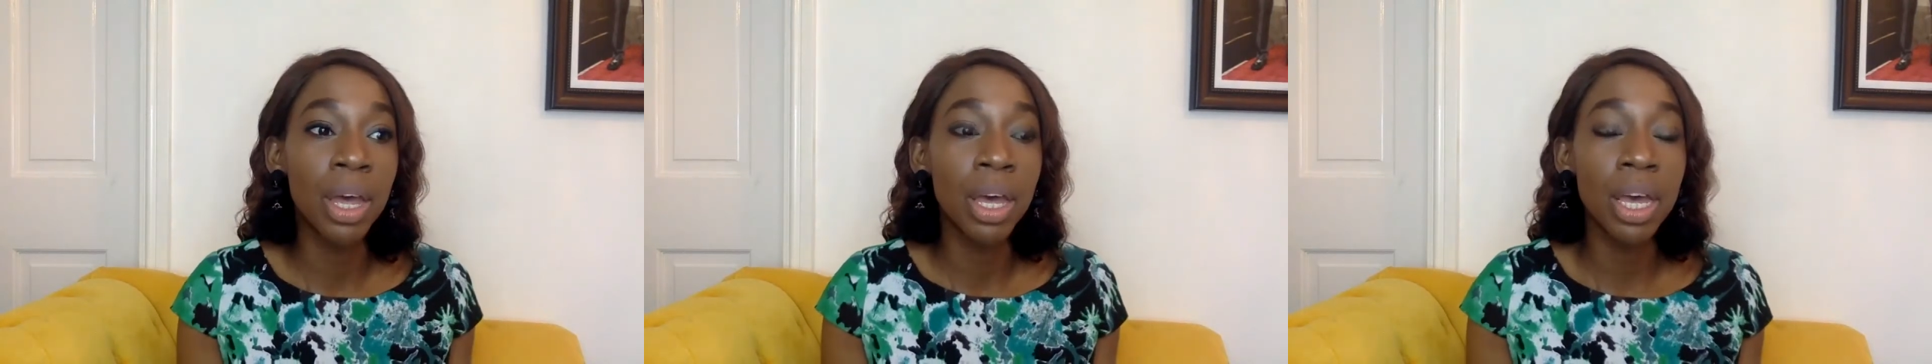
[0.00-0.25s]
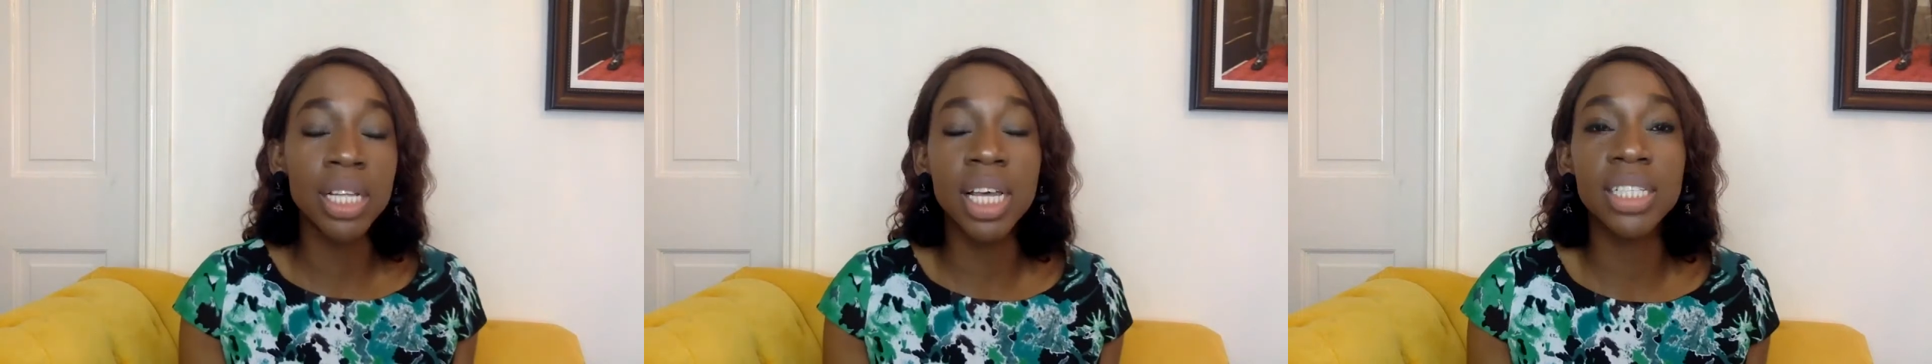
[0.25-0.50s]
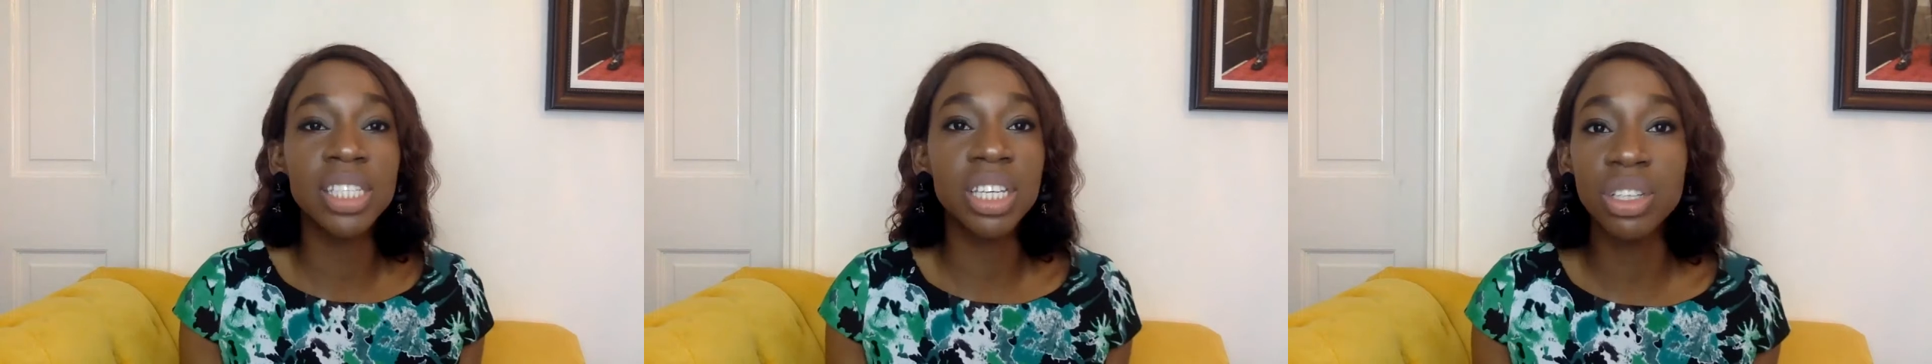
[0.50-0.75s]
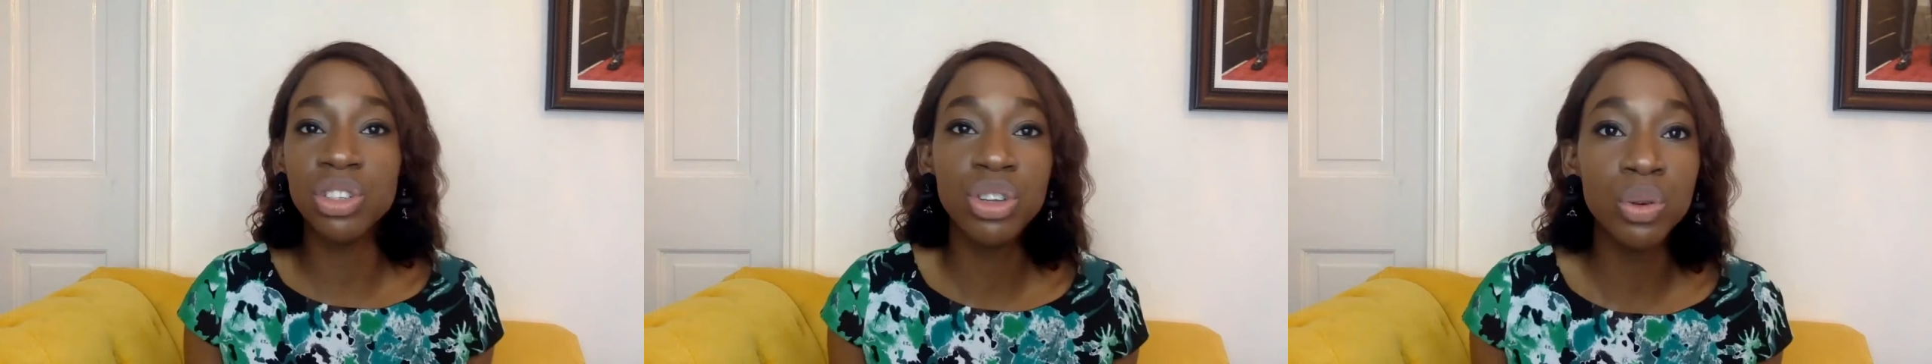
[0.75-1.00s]
it's a
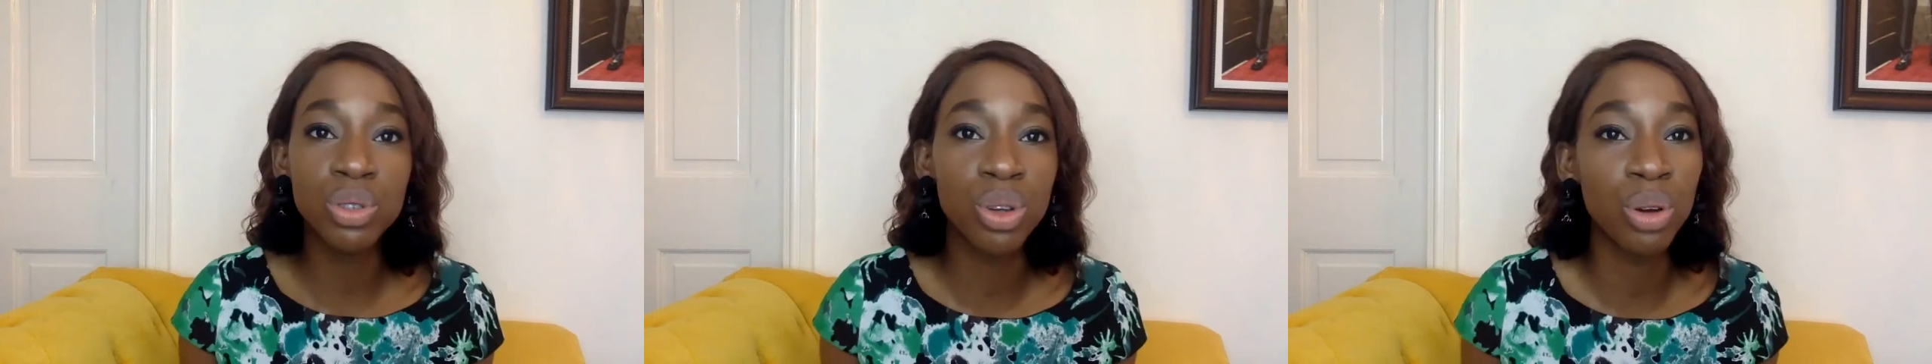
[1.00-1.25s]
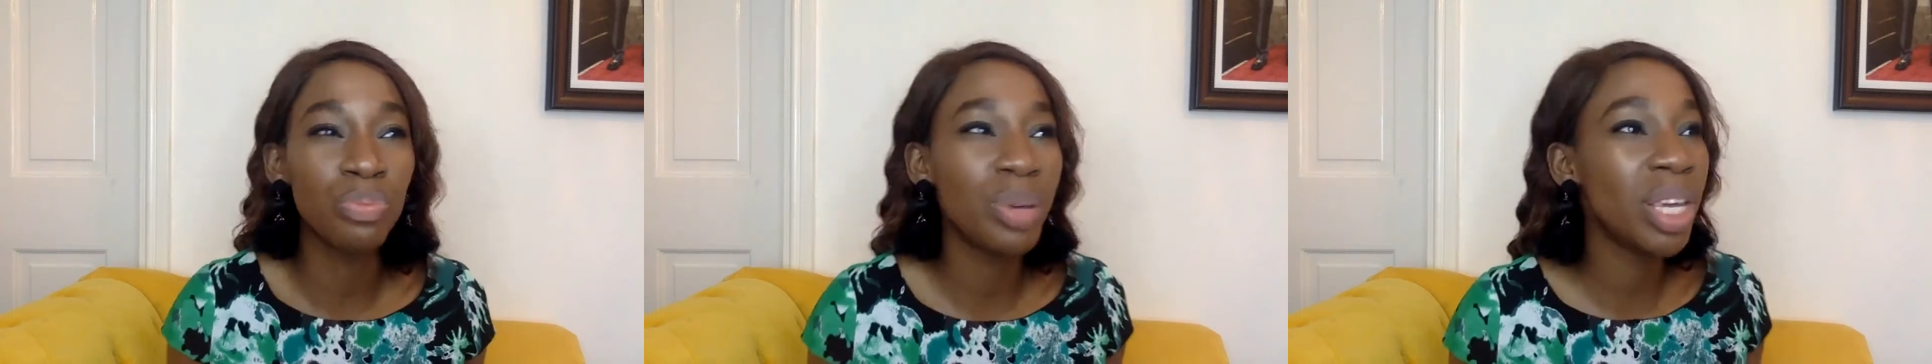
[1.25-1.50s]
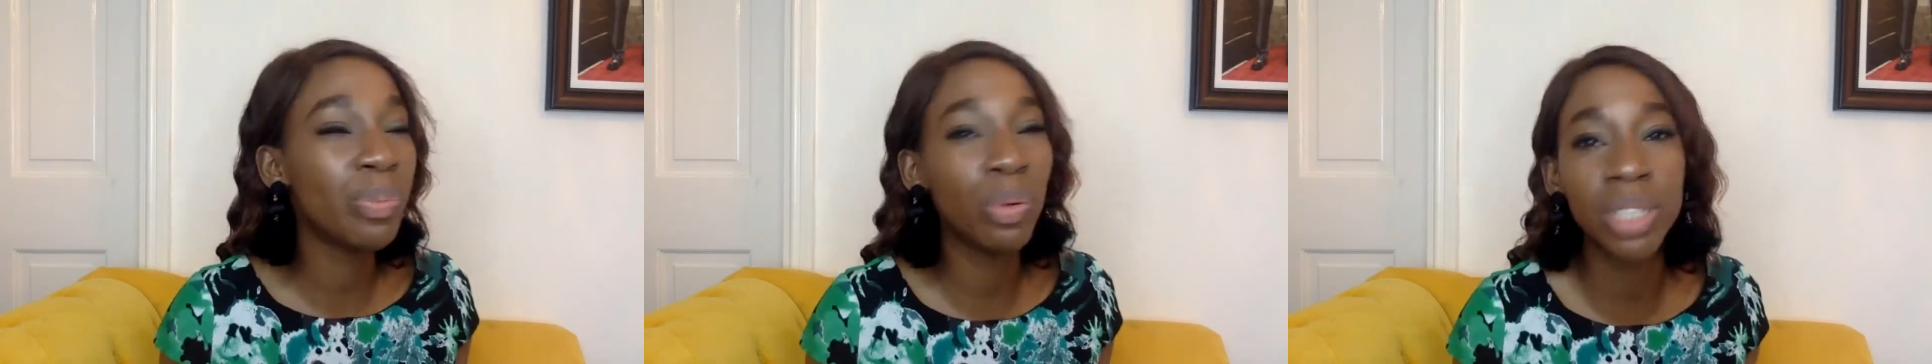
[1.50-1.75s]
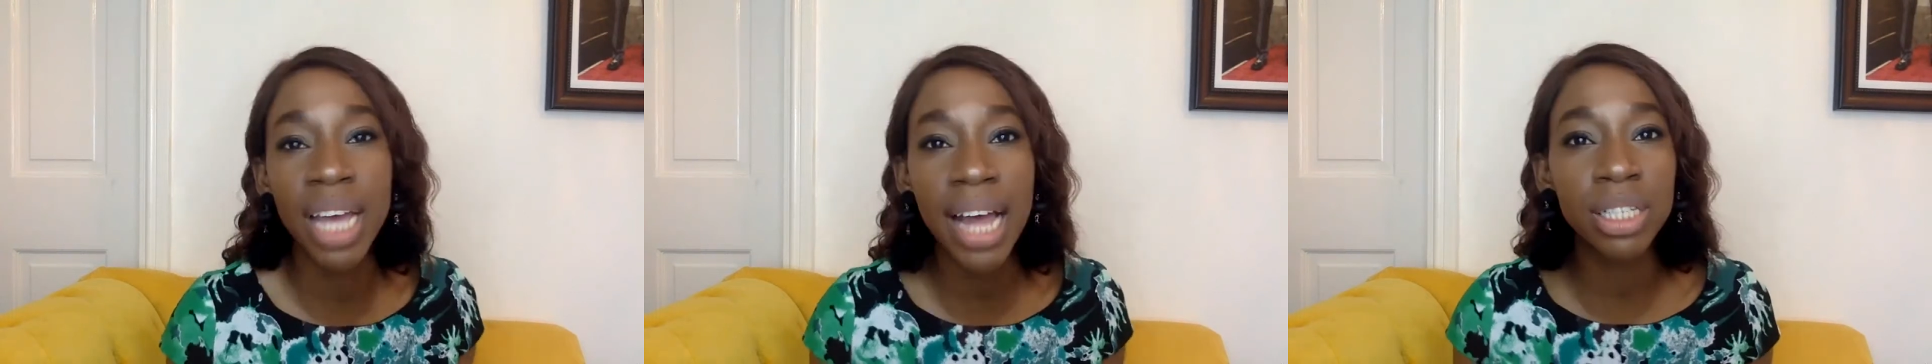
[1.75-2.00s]
new zone.
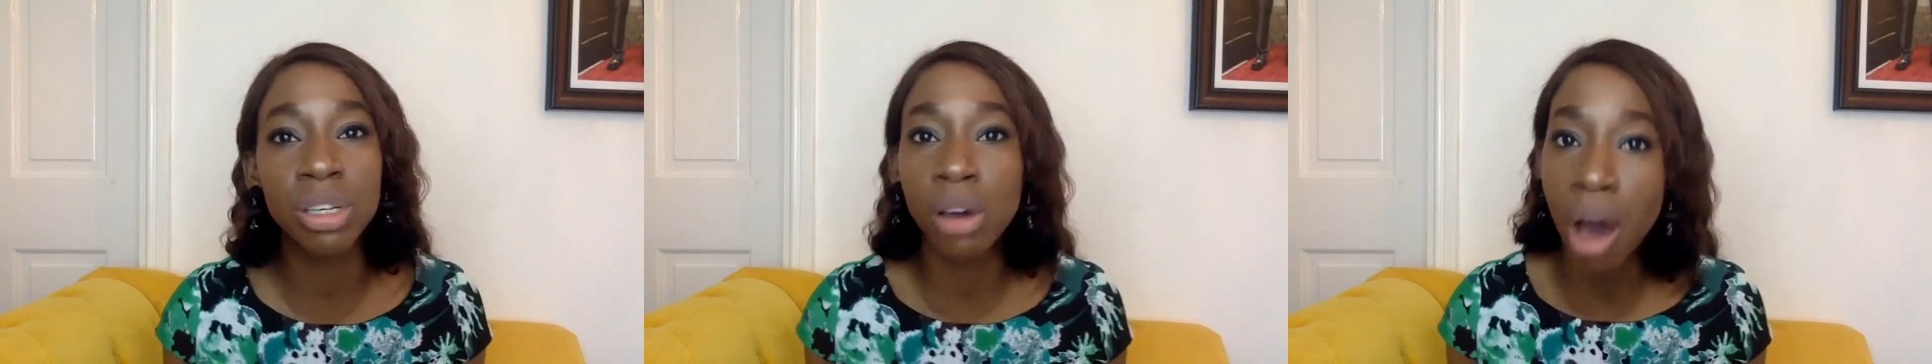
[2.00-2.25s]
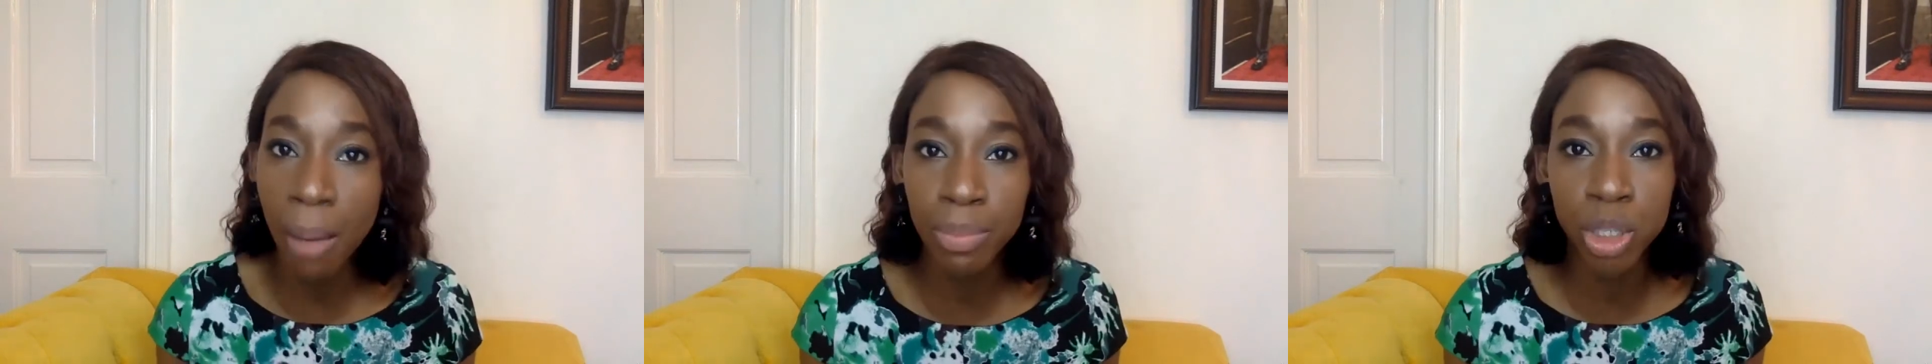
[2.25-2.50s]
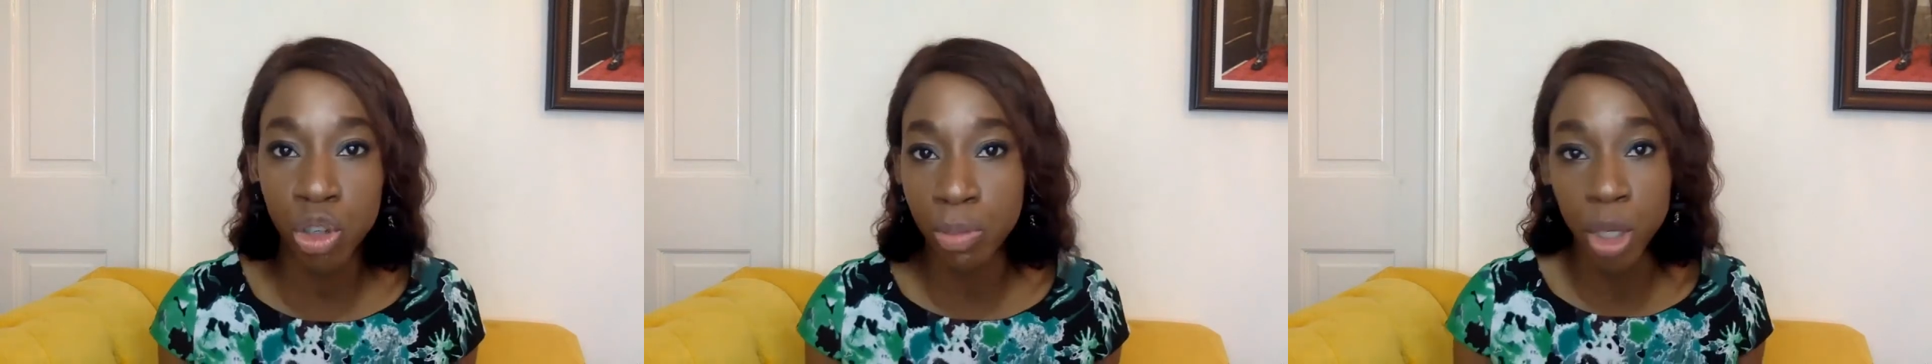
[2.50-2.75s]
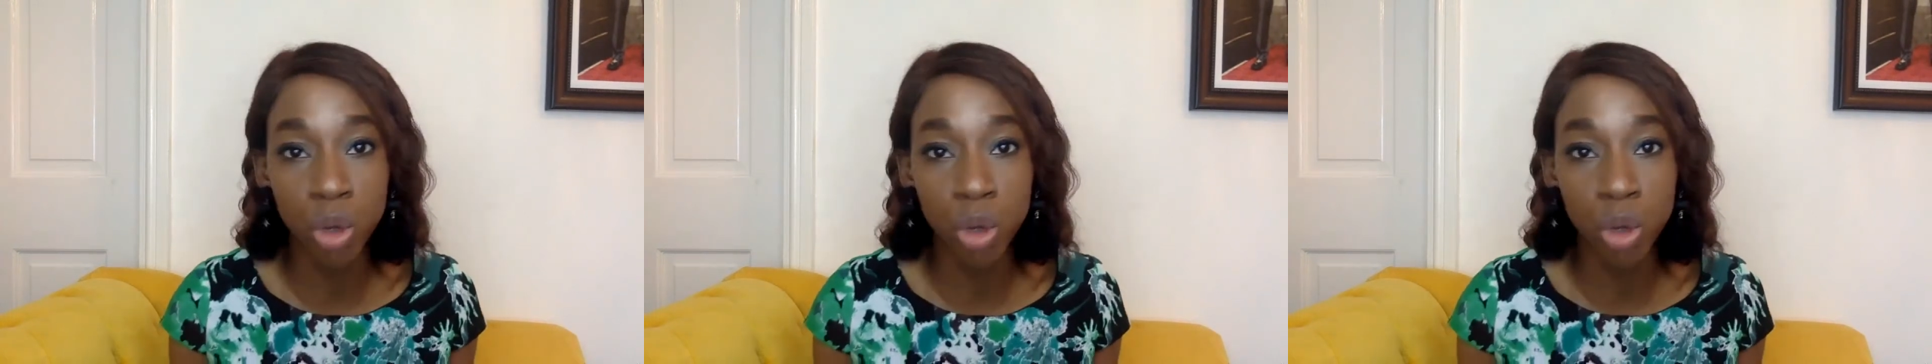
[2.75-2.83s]
People tend to come to me.